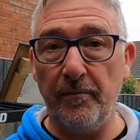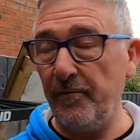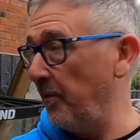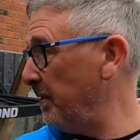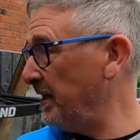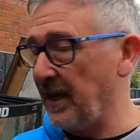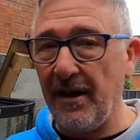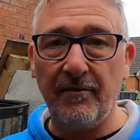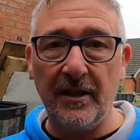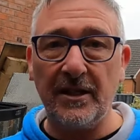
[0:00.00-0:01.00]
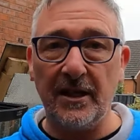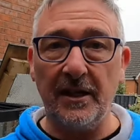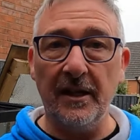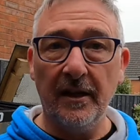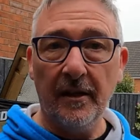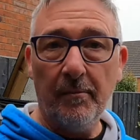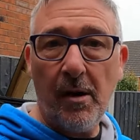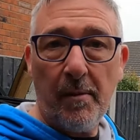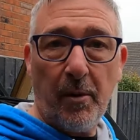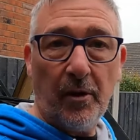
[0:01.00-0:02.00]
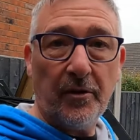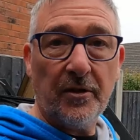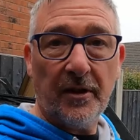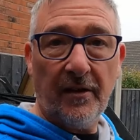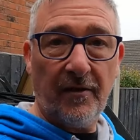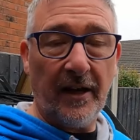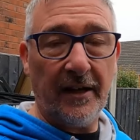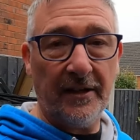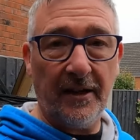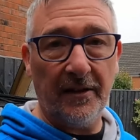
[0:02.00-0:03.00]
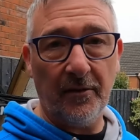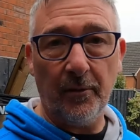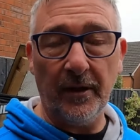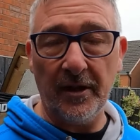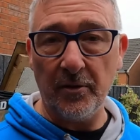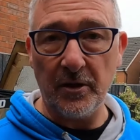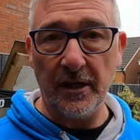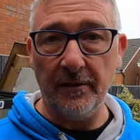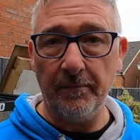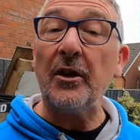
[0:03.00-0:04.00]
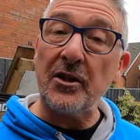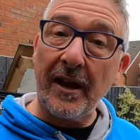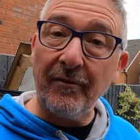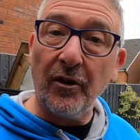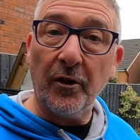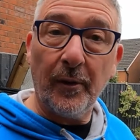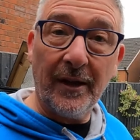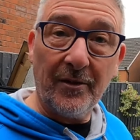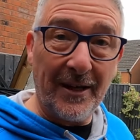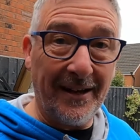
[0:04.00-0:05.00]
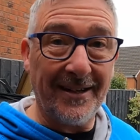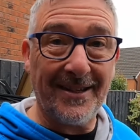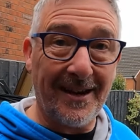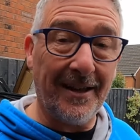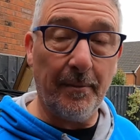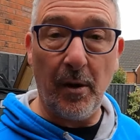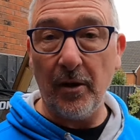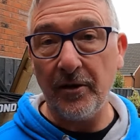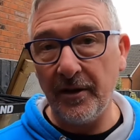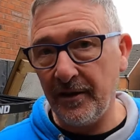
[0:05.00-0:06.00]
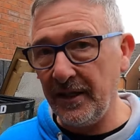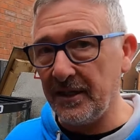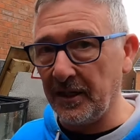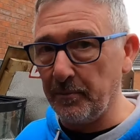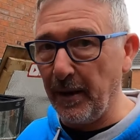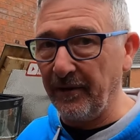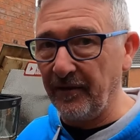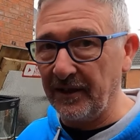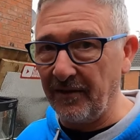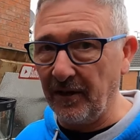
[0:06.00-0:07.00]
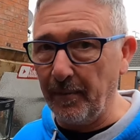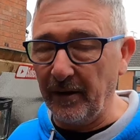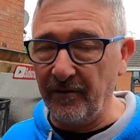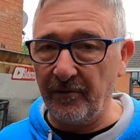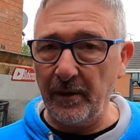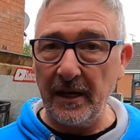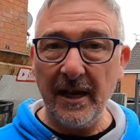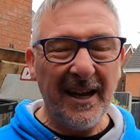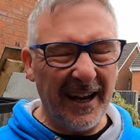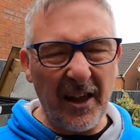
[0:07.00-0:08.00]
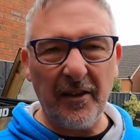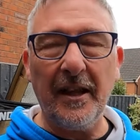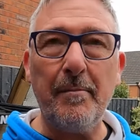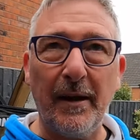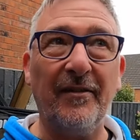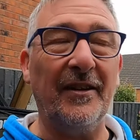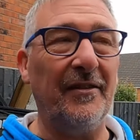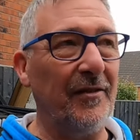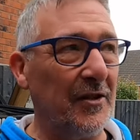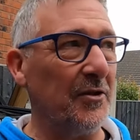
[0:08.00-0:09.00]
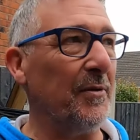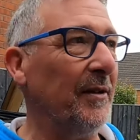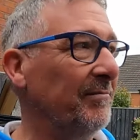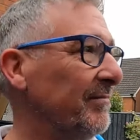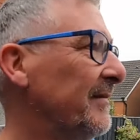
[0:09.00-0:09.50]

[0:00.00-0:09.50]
for me to have this in my pond if I hadn't had the windows in, because I haven't got the windows down the side of the pond. These things definitely benefit me, and I think they benefit the fish as well,